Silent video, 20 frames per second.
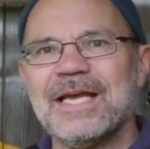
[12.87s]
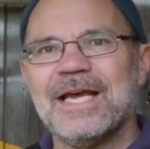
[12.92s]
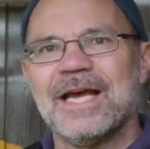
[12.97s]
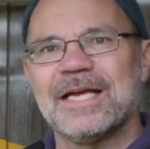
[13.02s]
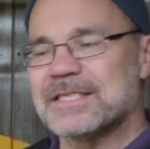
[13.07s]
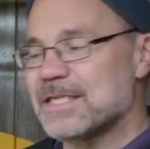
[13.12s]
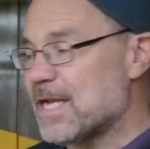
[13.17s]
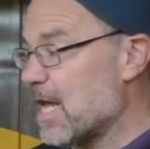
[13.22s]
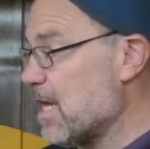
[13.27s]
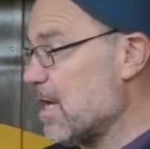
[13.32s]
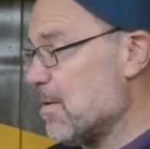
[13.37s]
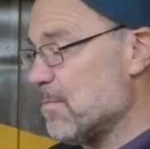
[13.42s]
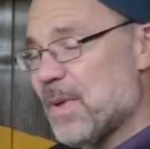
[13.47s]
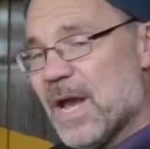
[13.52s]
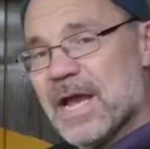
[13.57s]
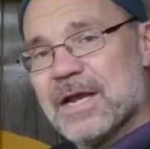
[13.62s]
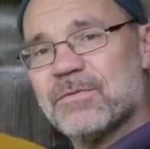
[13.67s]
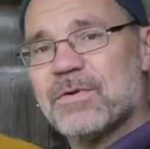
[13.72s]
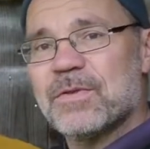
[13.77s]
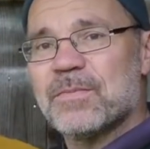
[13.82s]
And today I'm
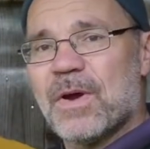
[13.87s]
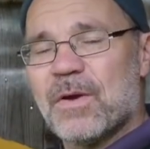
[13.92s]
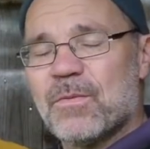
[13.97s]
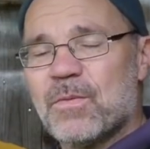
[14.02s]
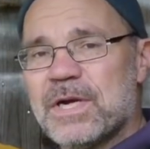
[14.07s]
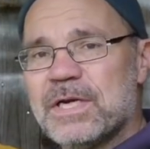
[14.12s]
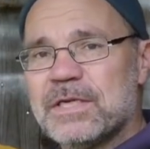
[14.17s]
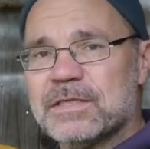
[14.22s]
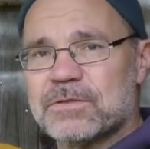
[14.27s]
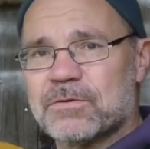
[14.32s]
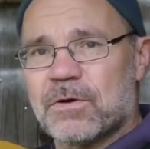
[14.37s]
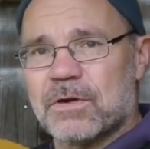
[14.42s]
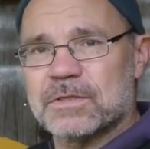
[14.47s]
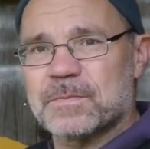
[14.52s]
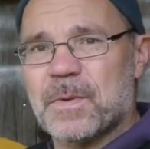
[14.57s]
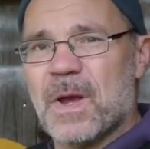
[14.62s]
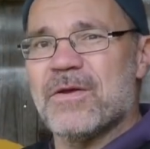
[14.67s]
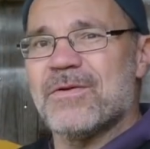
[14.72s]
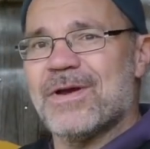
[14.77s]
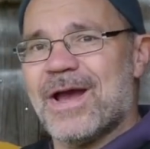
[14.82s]
back with my windlass
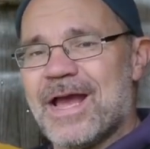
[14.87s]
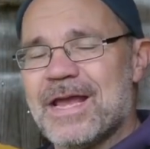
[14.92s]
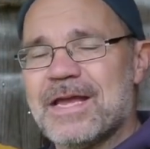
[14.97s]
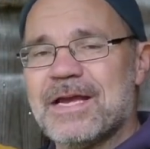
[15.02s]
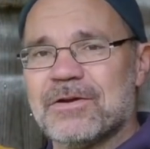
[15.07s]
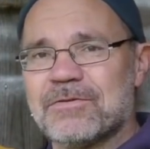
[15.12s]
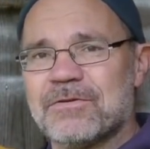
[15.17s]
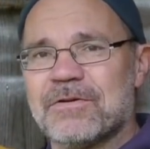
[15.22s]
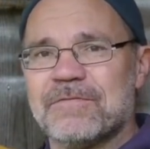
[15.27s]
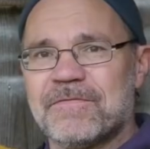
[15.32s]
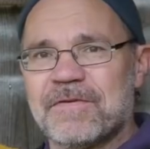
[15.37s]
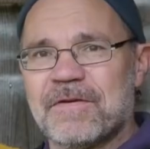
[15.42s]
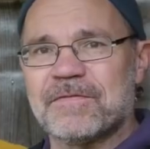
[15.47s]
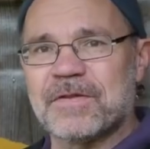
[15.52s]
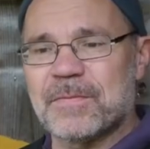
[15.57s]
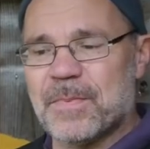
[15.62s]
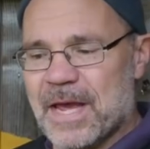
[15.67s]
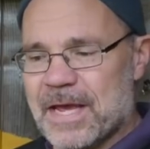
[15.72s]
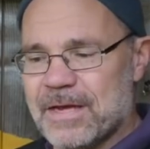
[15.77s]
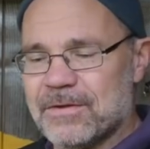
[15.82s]
crossbow,
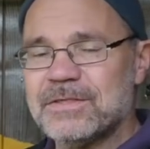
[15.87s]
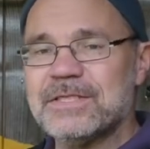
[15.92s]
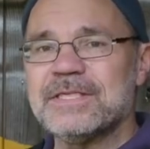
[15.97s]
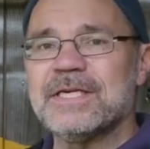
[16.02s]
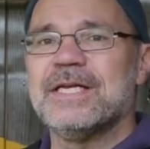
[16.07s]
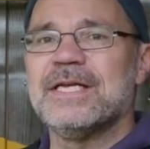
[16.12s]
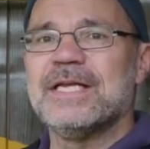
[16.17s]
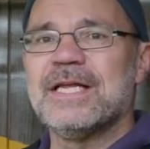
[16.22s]
850 pounds,